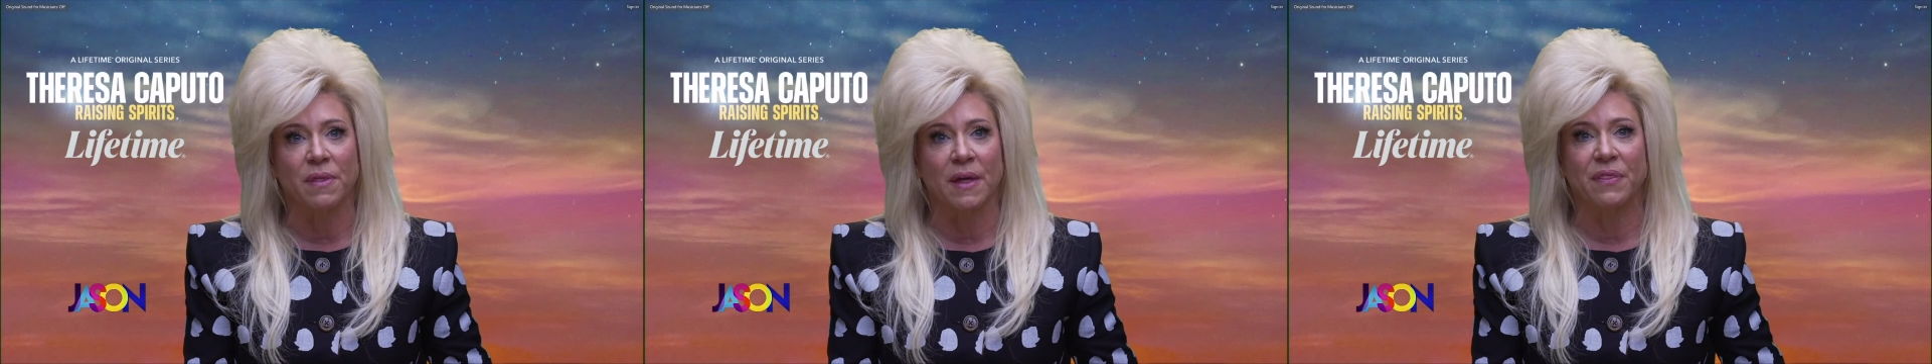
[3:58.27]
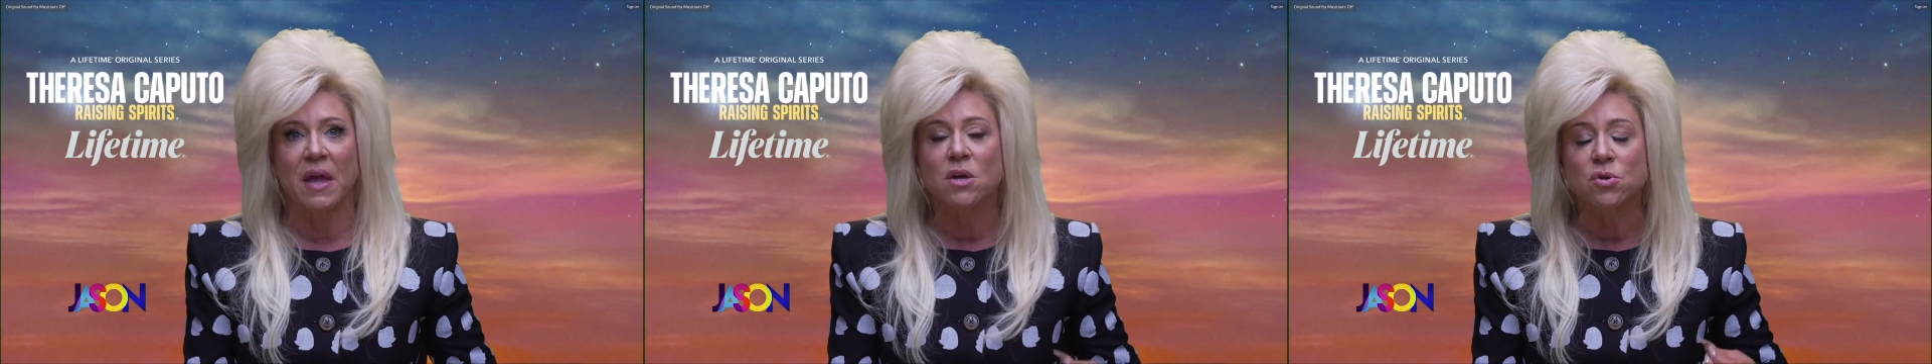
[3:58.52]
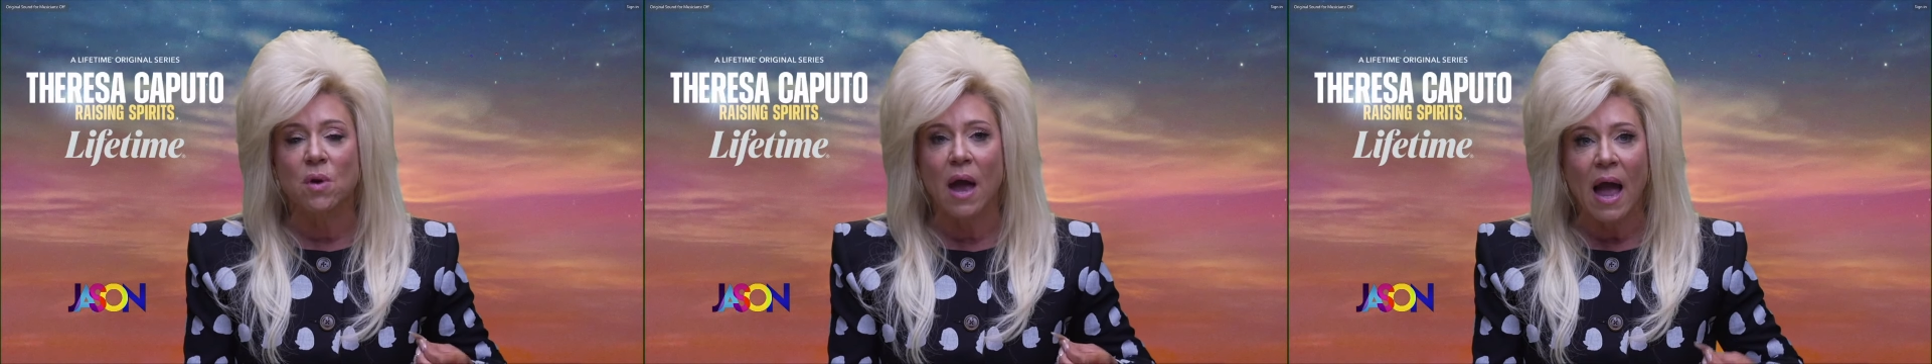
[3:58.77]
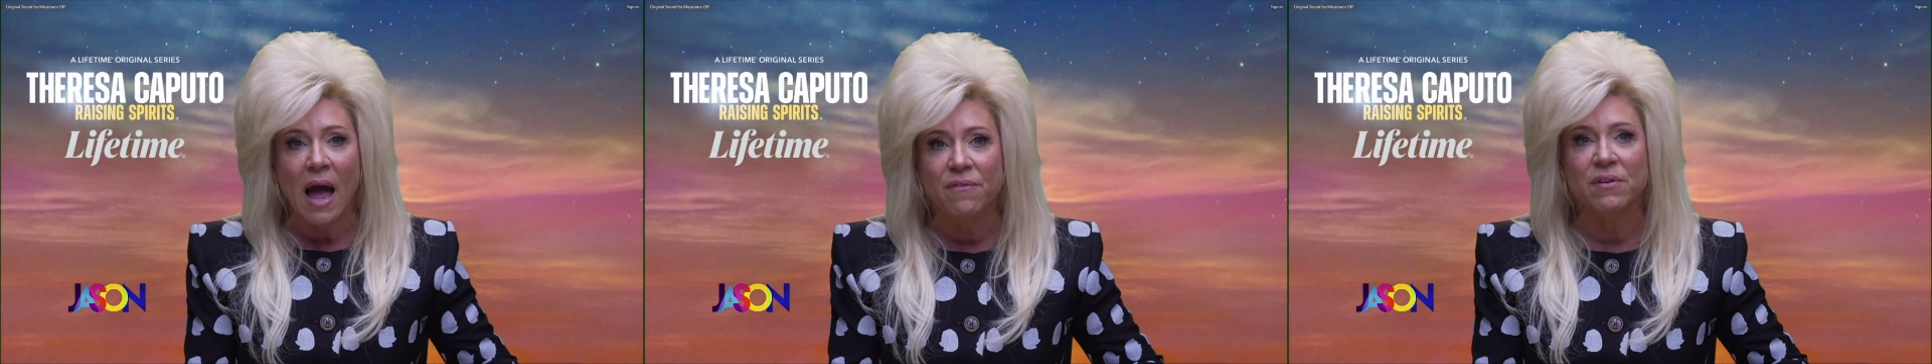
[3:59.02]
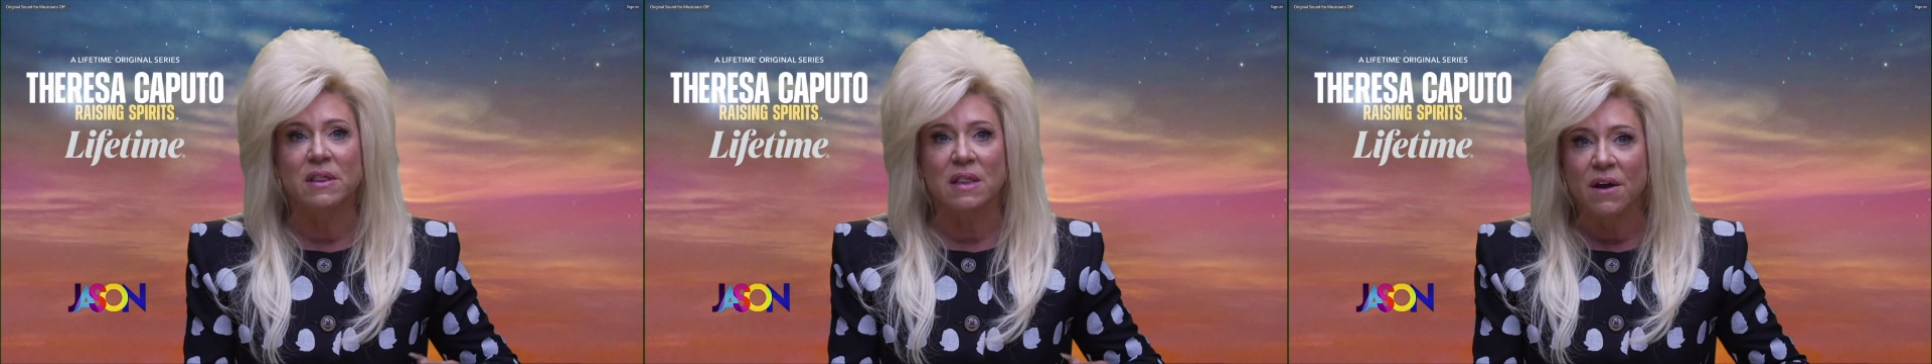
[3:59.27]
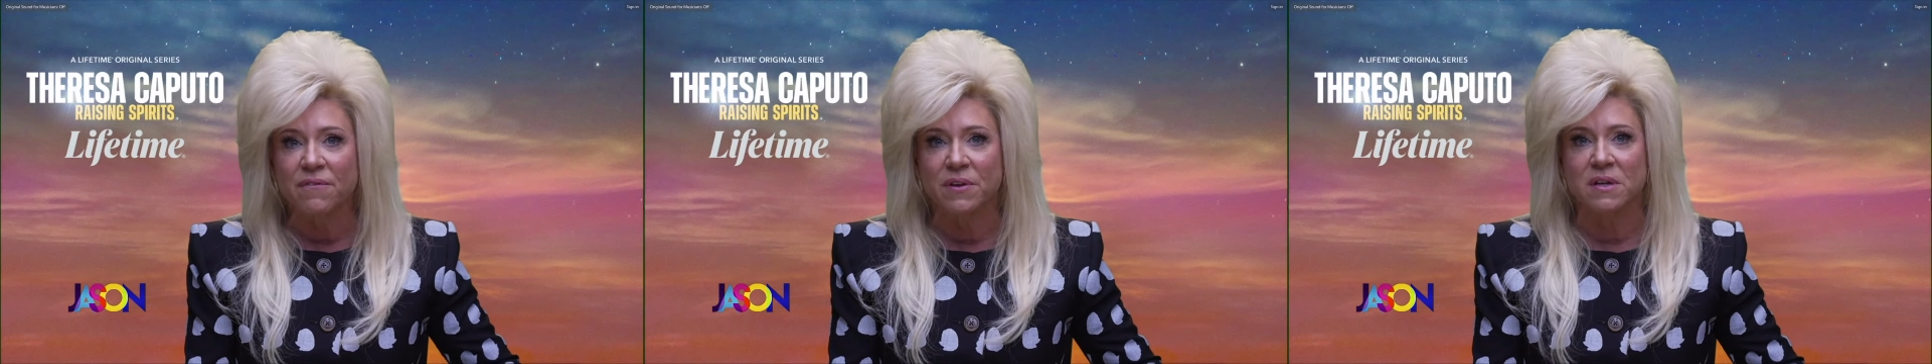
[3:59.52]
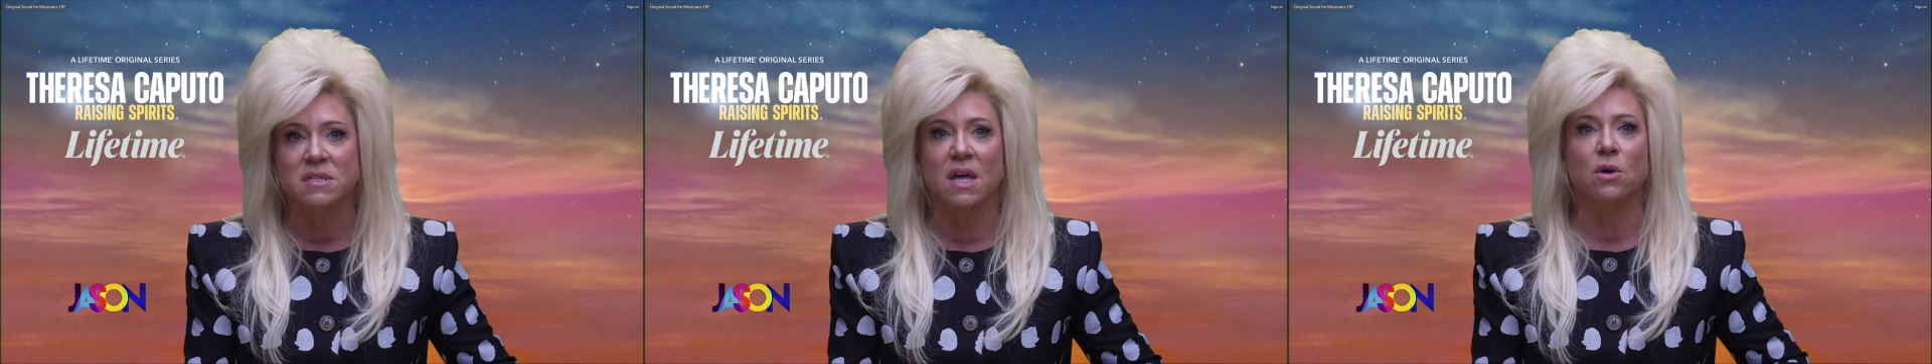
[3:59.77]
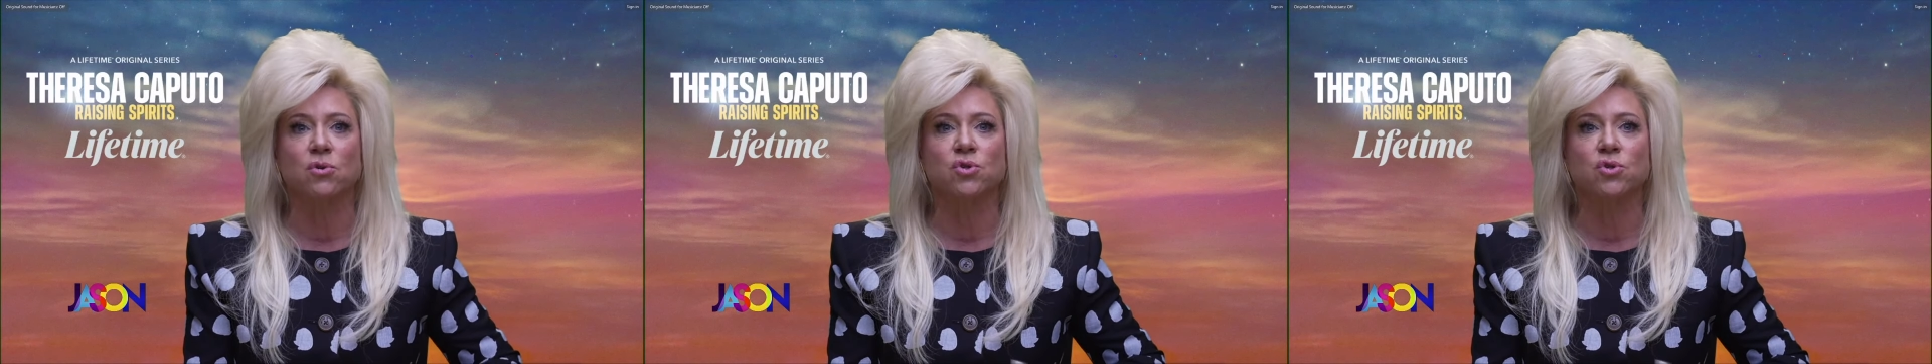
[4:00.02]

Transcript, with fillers: that they haven't left us. They are